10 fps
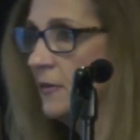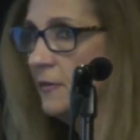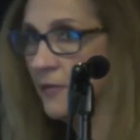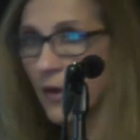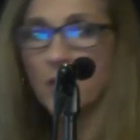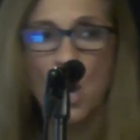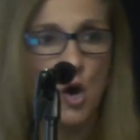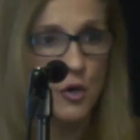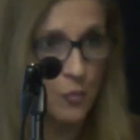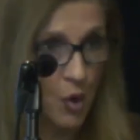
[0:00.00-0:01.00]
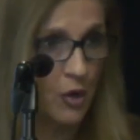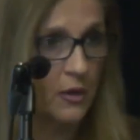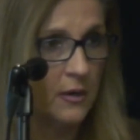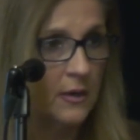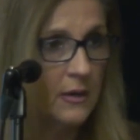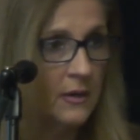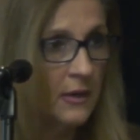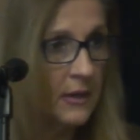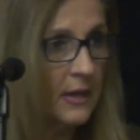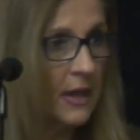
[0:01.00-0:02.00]
very hard work.
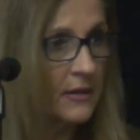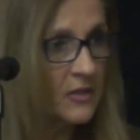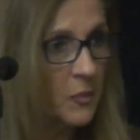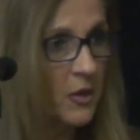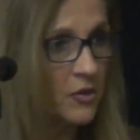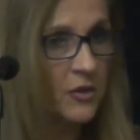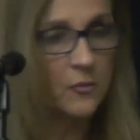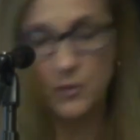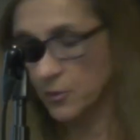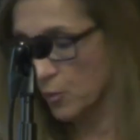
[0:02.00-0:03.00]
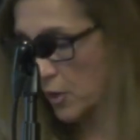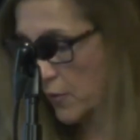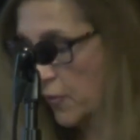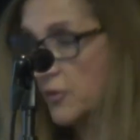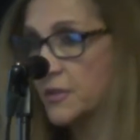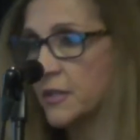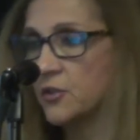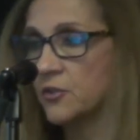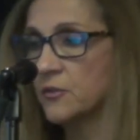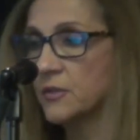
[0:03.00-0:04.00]
And again, especially with the workforce
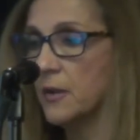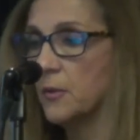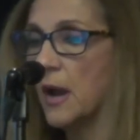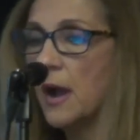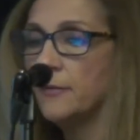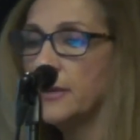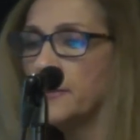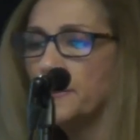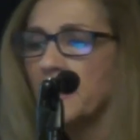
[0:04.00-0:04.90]
issues that we're having.